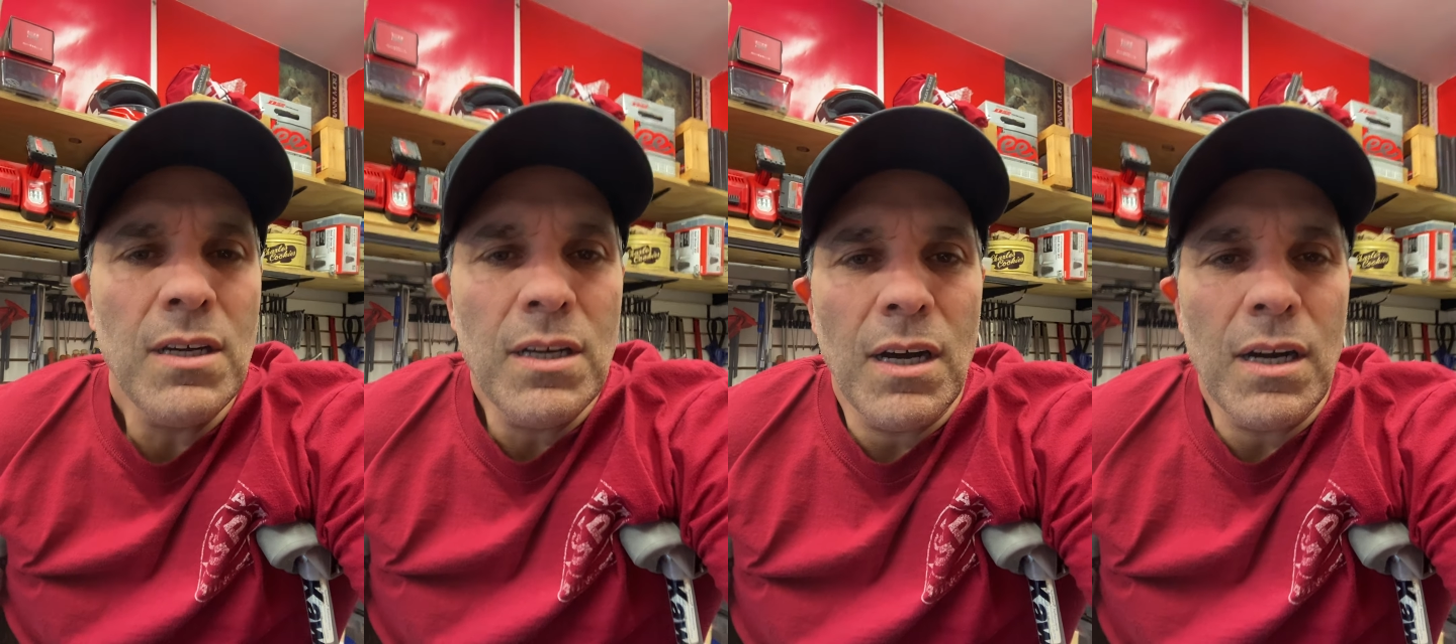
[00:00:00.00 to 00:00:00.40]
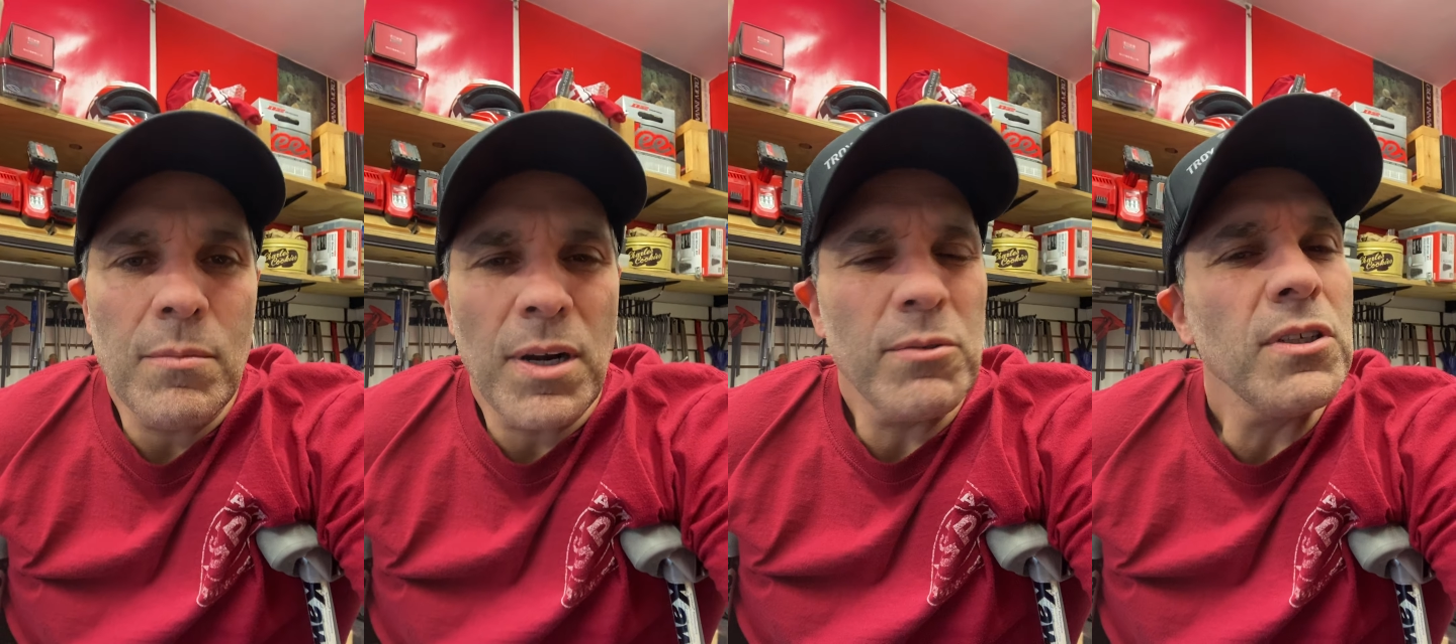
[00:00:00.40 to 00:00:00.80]

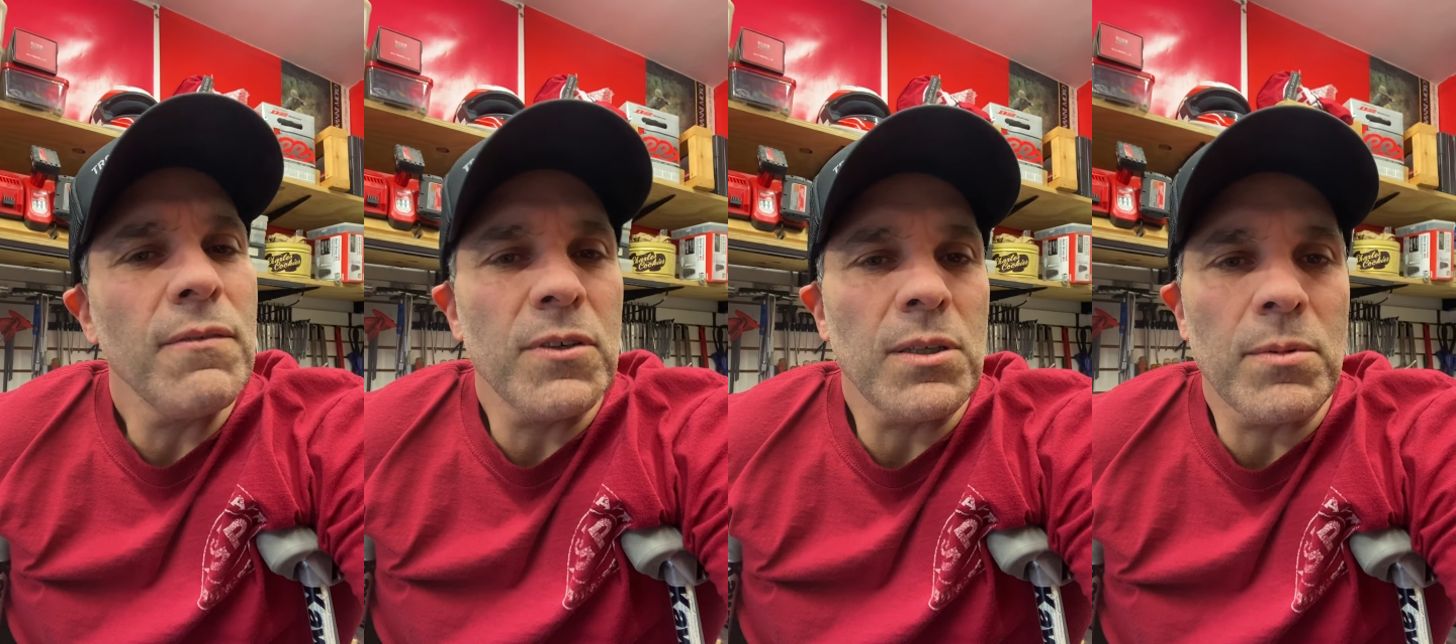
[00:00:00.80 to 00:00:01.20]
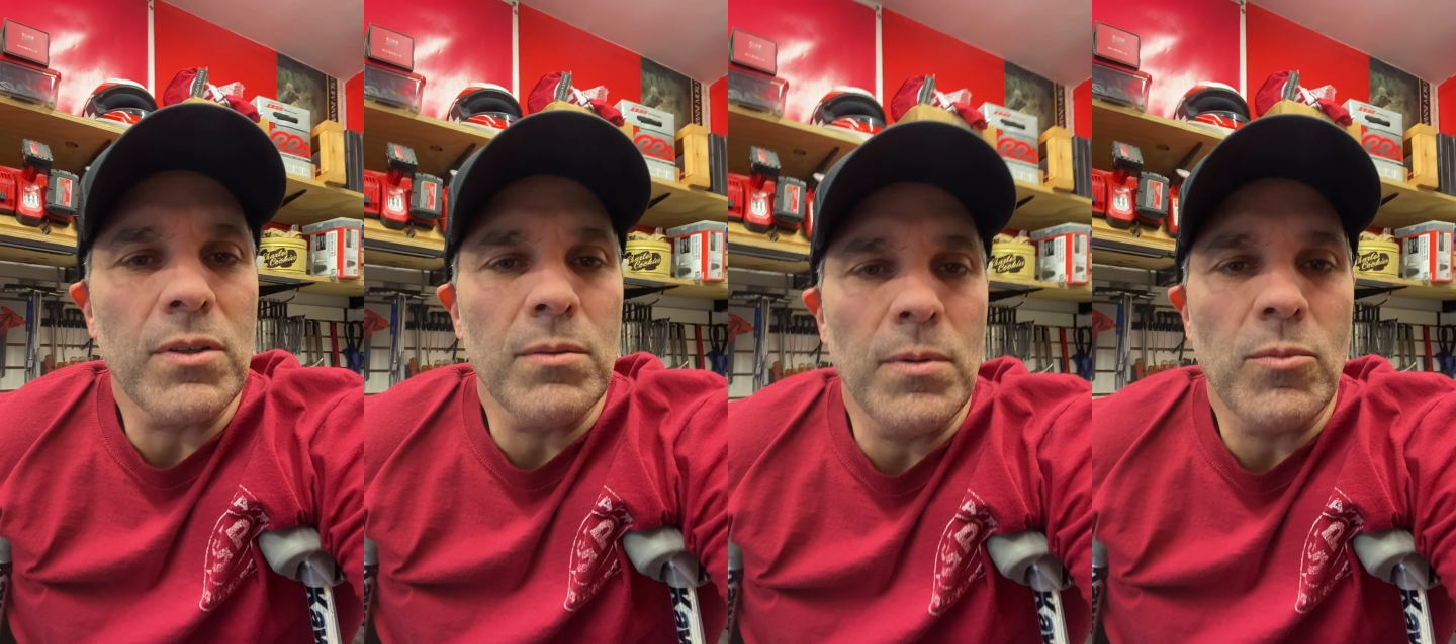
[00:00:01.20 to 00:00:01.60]
but I was looking for something a
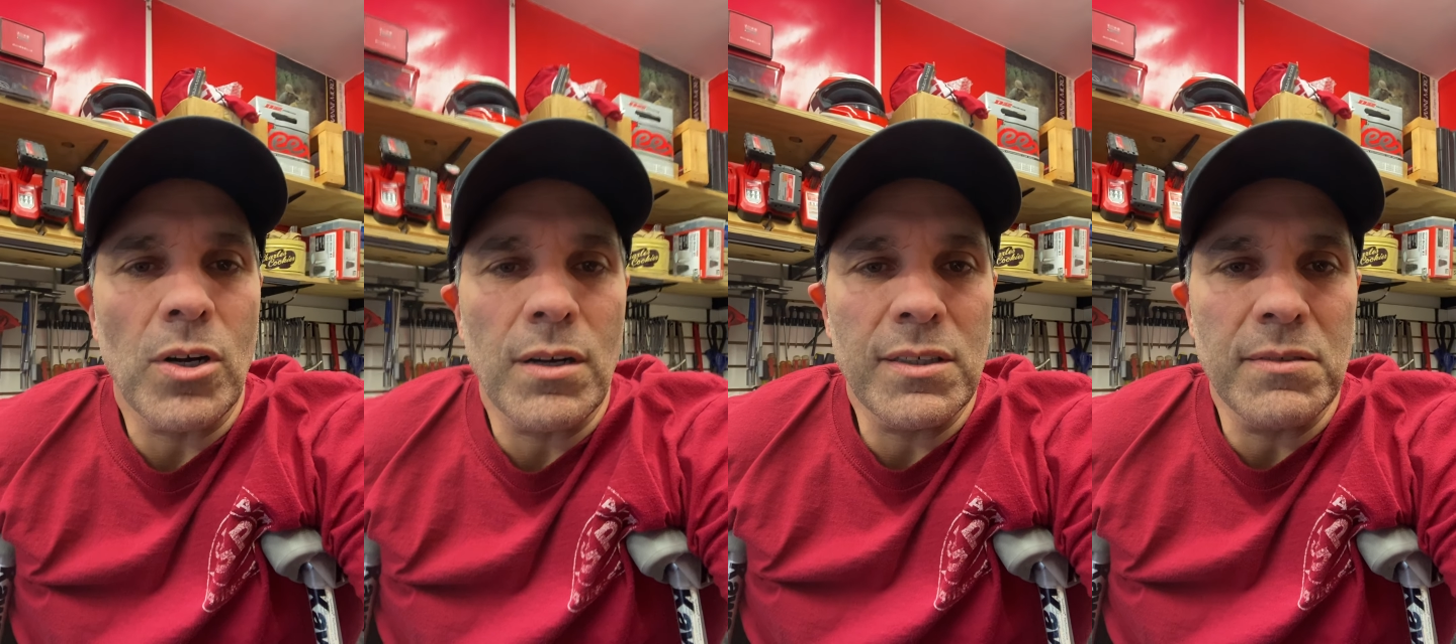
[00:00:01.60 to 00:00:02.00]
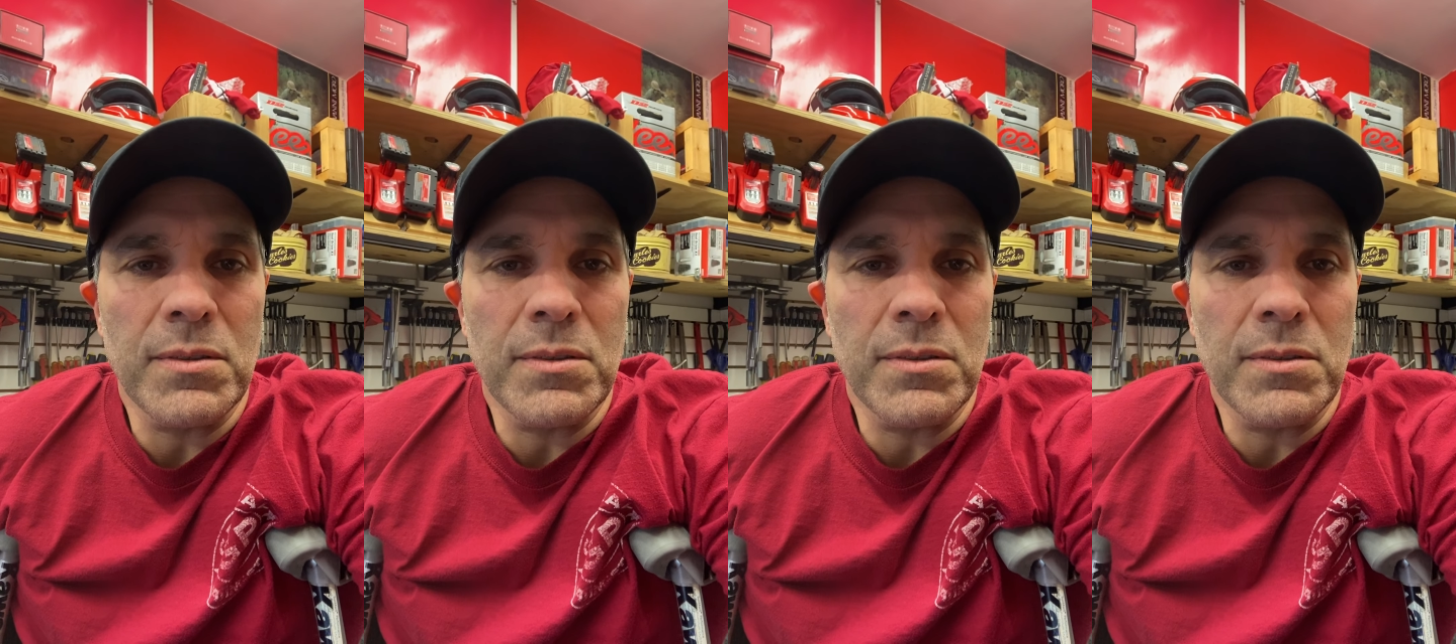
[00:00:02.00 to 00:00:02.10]
little bit more aggressive,